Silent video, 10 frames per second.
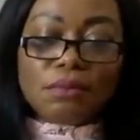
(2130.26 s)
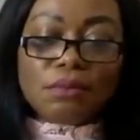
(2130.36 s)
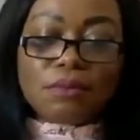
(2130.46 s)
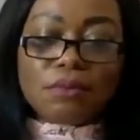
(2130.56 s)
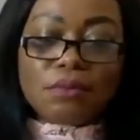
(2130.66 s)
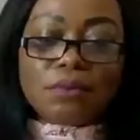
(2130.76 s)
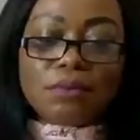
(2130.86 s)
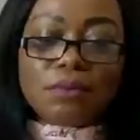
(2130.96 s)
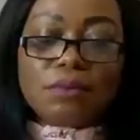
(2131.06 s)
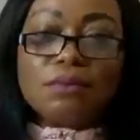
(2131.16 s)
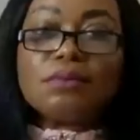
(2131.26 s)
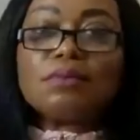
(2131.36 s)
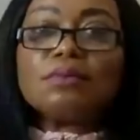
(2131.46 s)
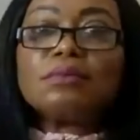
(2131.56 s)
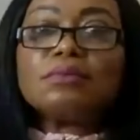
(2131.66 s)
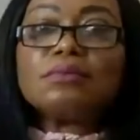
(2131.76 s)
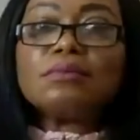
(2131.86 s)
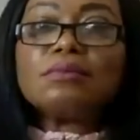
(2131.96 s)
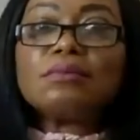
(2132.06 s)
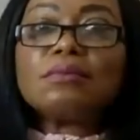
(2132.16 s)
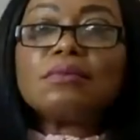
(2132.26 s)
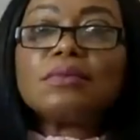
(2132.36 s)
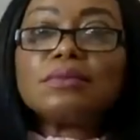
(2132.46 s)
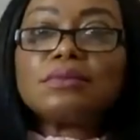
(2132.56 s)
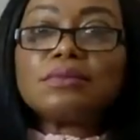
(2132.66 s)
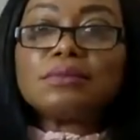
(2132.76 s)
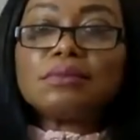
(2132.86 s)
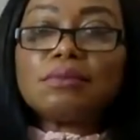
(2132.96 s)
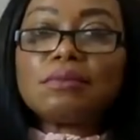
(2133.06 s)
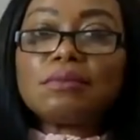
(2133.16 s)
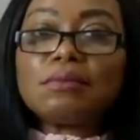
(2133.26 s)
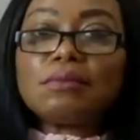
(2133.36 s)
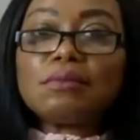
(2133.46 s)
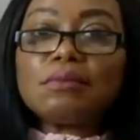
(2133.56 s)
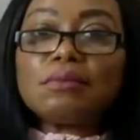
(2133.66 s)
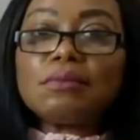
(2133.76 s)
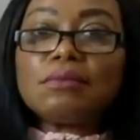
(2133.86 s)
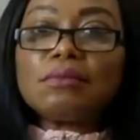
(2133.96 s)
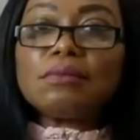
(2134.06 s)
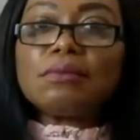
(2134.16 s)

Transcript: The person shown says nothing.